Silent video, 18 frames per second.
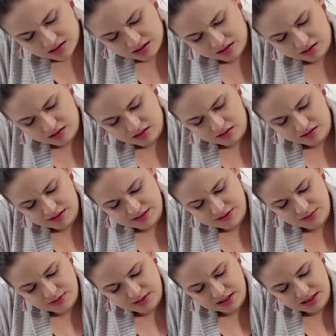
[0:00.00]
Oh, this
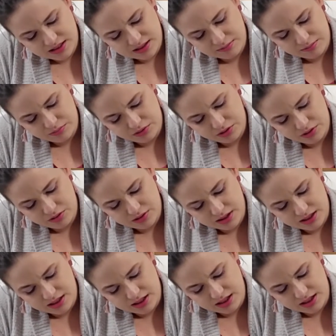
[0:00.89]
one came
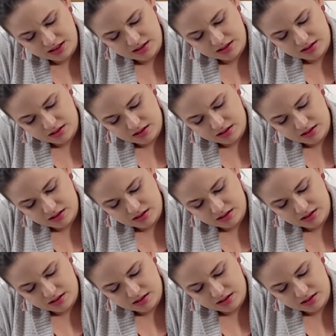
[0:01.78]
broken.